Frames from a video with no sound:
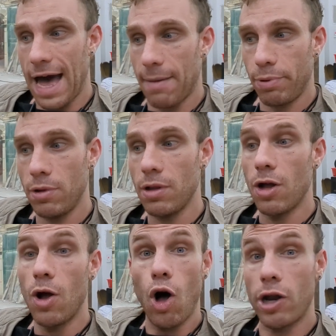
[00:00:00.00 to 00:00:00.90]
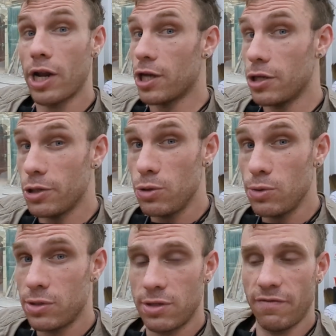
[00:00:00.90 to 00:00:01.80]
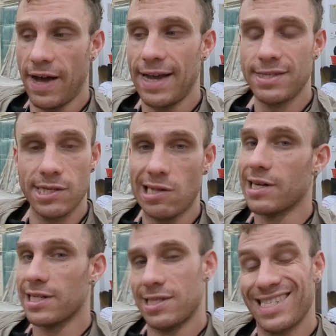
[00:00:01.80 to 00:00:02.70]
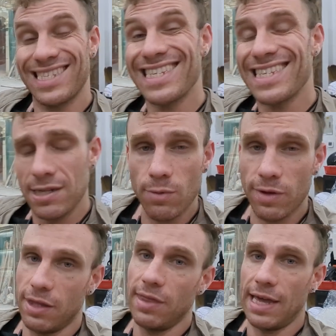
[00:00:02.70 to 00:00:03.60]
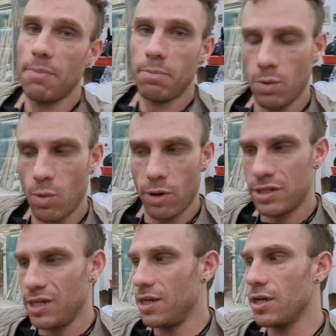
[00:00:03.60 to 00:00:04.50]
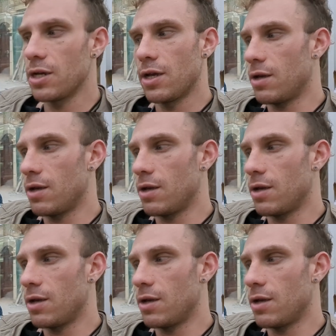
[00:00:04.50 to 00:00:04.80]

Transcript: Apple on a used device, as long as it's still within the Apple warranty,